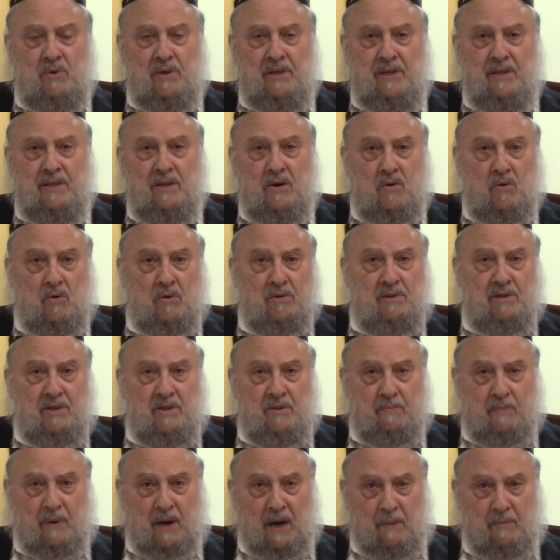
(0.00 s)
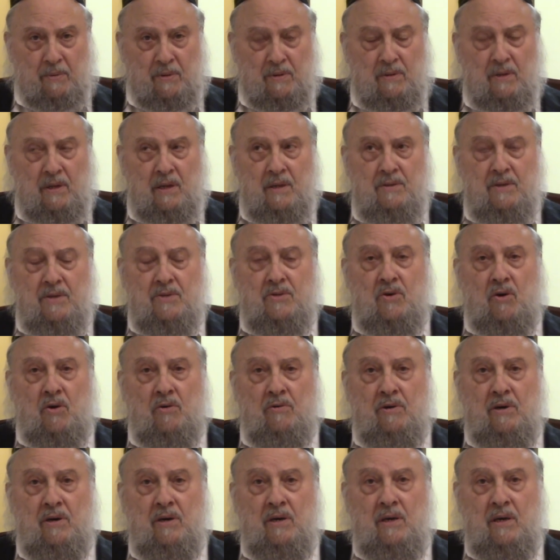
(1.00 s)
it, according to the Bible, the
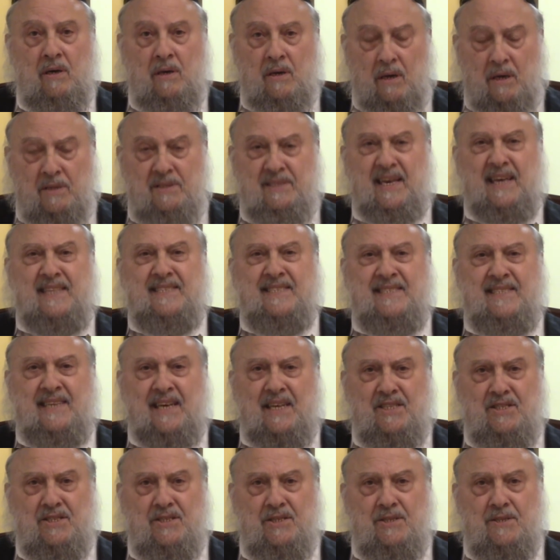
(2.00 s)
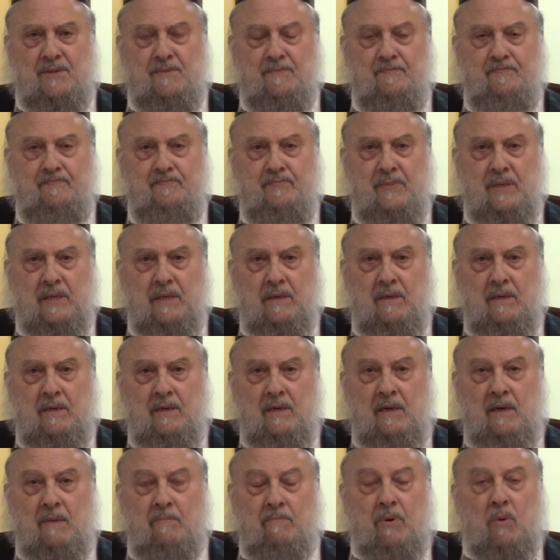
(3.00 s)
Torah, a death sentence.
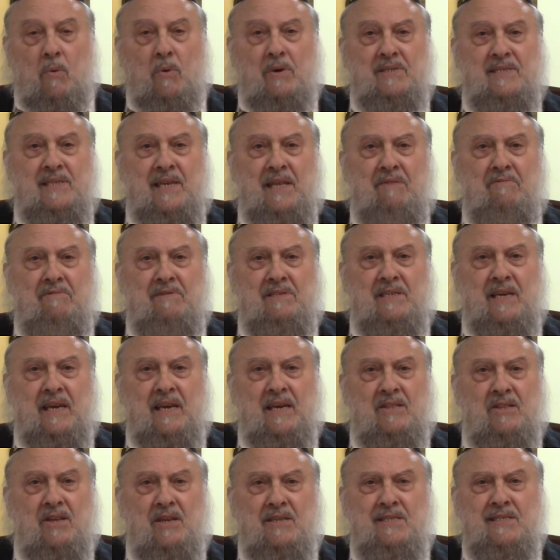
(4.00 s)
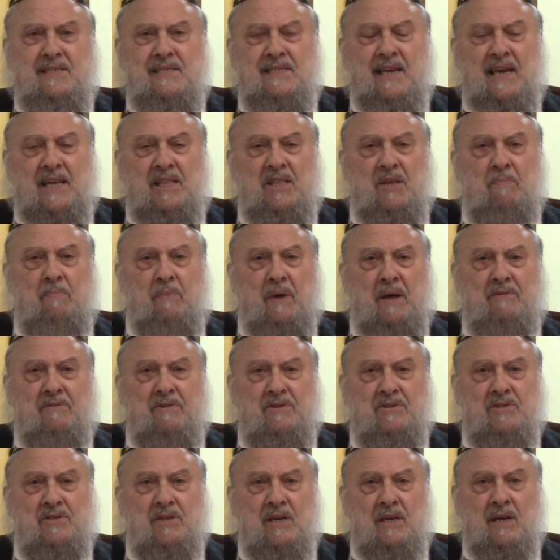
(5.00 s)
But what is interesting, it doesn't say in the
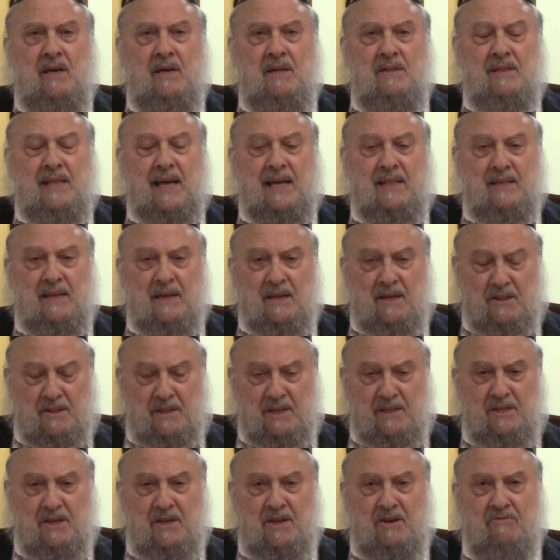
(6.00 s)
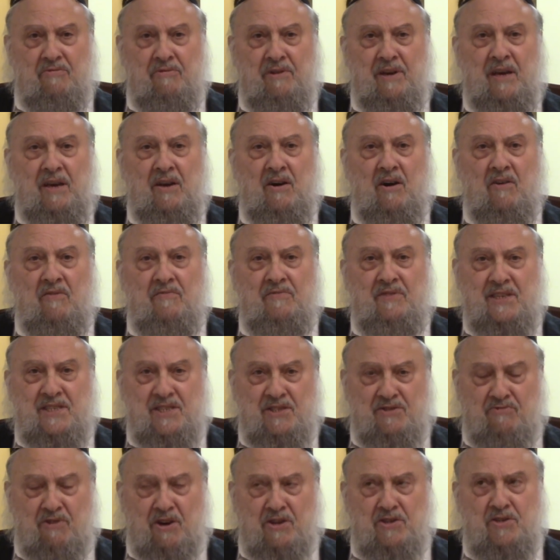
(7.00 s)
Medrash that the decree of
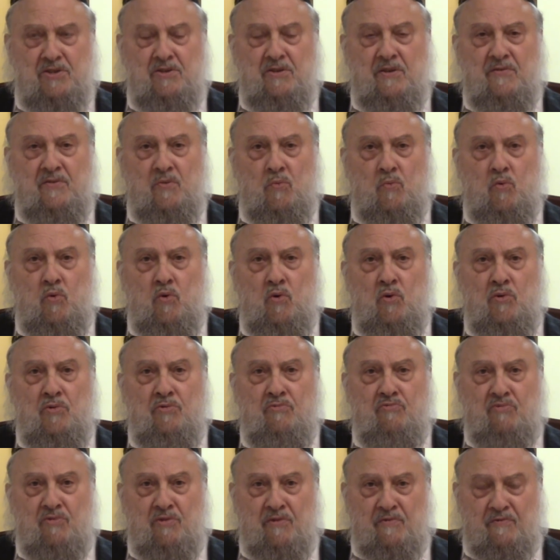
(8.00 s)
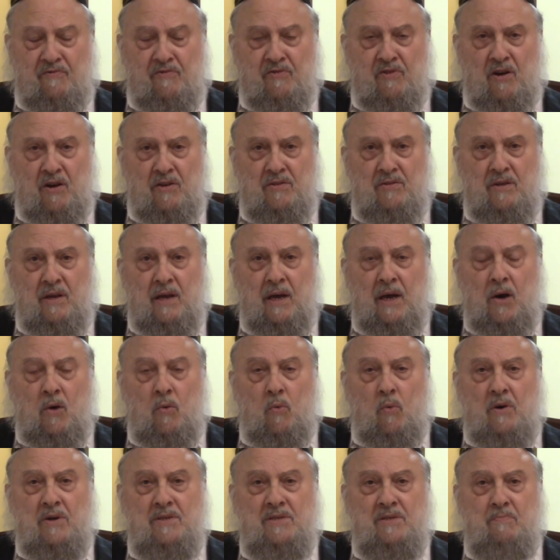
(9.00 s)
destruction of the world through the flood
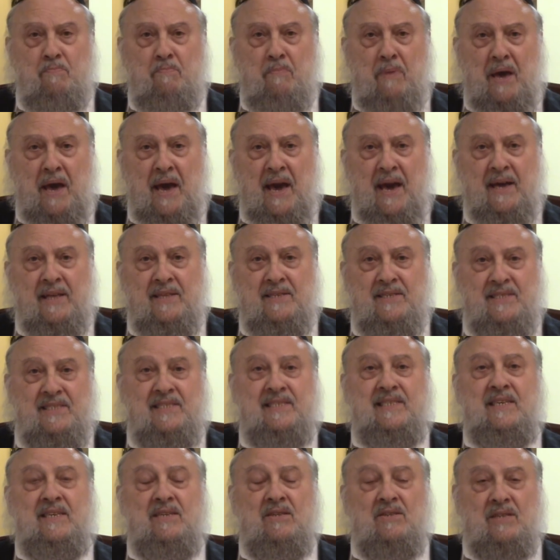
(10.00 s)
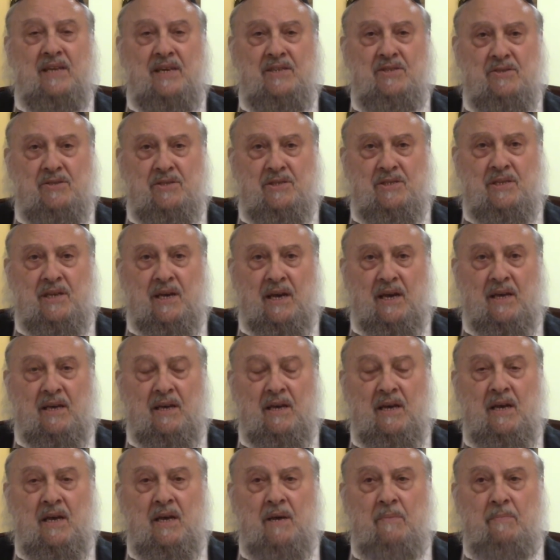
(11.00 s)
was made, sealed, I should say,
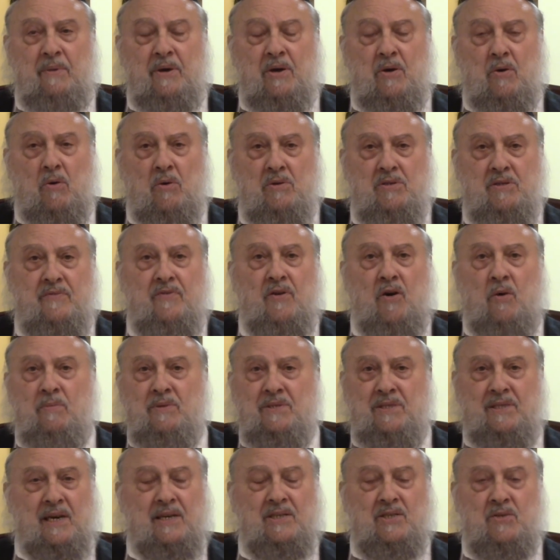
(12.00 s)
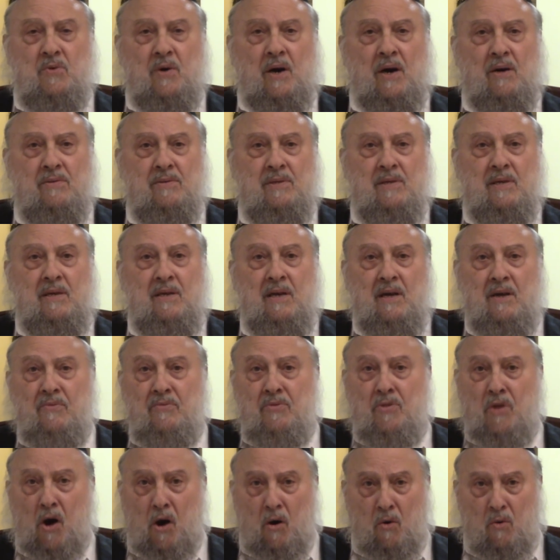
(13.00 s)
because of homosexuality.
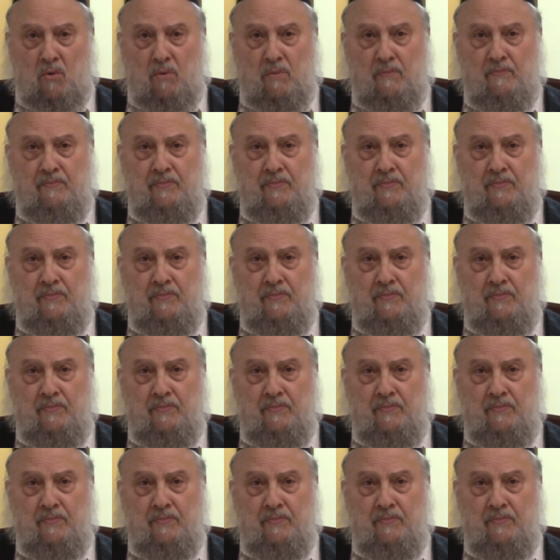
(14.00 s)
No.